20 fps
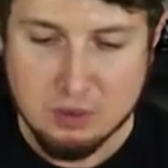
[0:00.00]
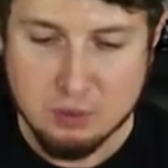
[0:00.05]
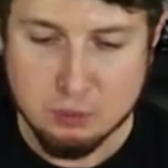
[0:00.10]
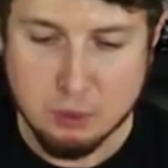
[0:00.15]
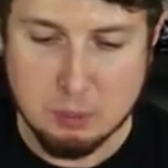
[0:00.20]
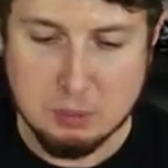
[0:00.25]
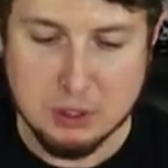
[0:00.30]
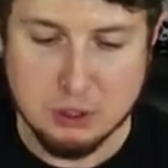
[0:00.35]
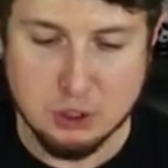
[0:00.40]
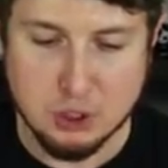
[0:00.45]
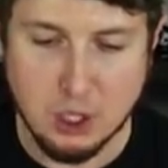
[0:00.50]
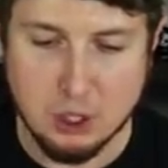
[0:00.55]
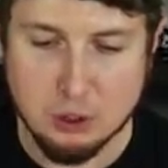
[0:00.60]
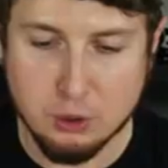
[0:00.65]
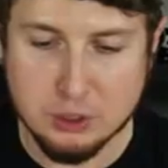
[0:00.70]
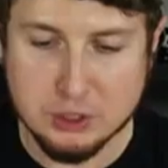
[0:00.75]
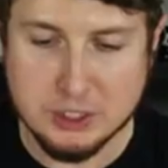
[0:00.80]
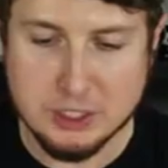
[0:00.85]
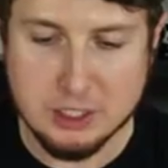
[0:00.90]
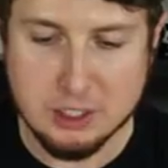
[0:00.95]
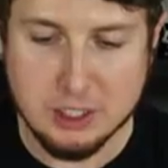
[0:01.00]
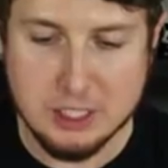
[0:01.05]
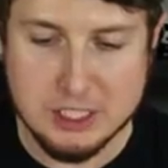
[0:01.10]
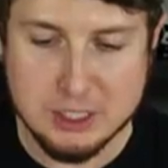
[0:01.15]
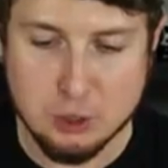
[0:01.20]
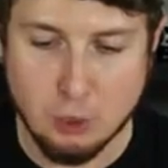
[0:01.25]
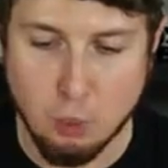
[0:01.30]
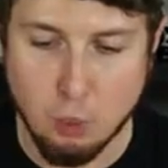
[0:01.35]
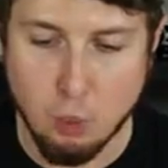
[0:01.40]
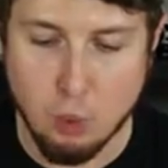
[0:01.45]
From the Jungle
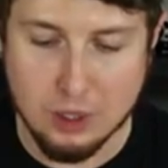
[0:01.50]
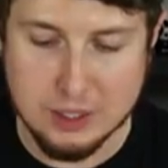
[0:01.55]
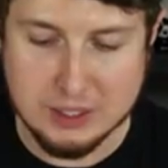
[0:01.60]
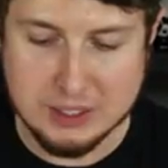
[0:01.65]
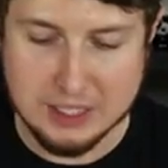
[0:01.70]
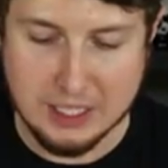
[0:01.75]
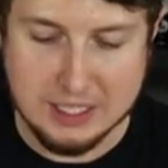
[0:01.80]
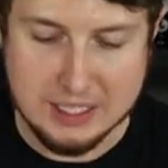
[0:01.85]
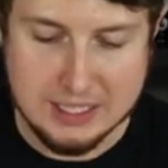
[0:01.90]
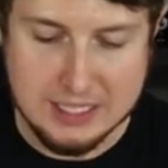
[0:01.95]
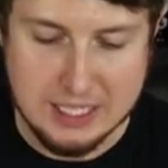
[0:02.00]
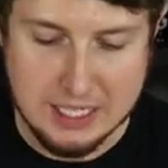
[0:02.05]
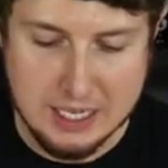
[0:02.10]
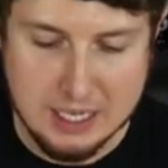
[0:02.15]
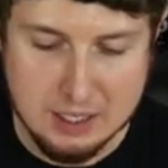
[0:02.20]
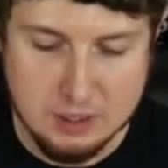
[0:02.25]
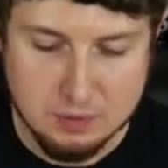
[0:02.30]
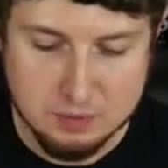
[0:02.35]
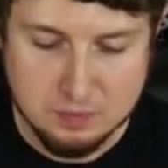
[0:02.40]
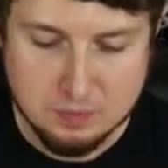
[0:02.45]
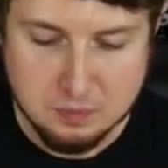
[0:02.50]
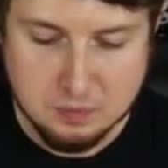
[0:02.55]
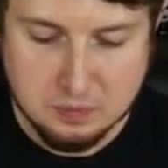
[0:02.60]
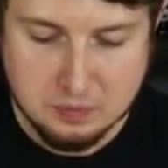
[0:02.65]
series once again.